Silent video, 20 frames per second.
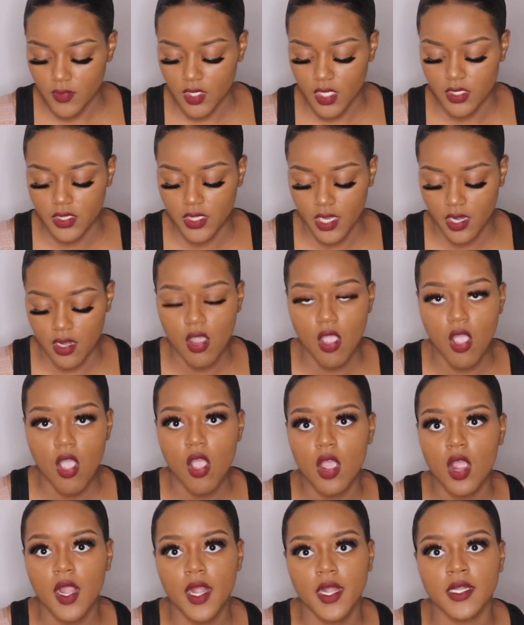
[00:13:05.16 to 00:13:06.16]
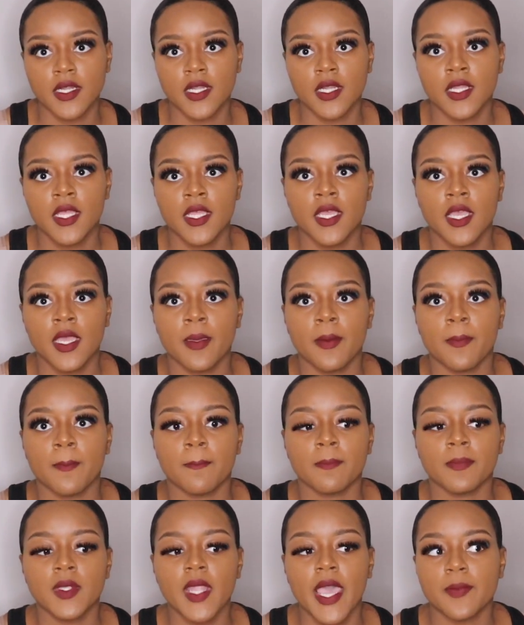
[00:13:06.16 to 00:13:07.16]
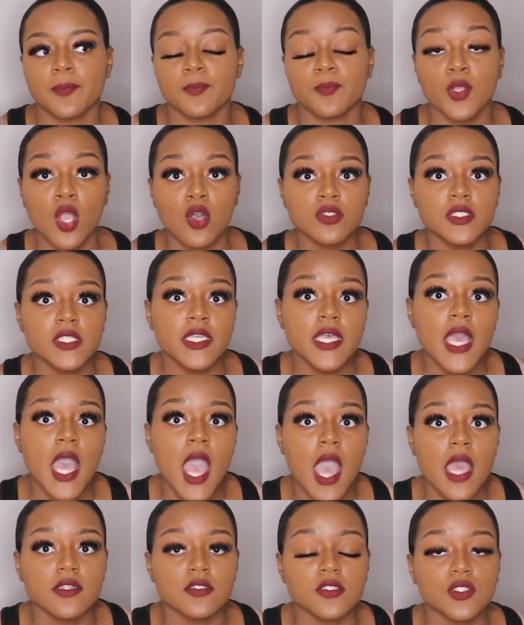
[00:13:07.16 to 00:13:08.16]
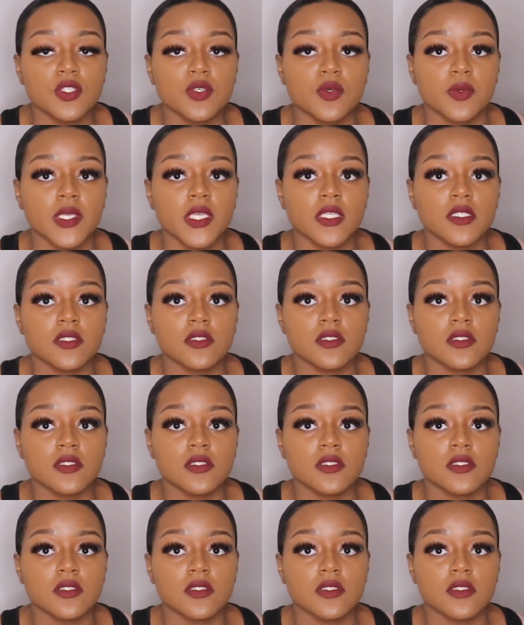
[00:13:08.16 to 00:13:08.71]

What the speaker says: there are like pros and cons to it.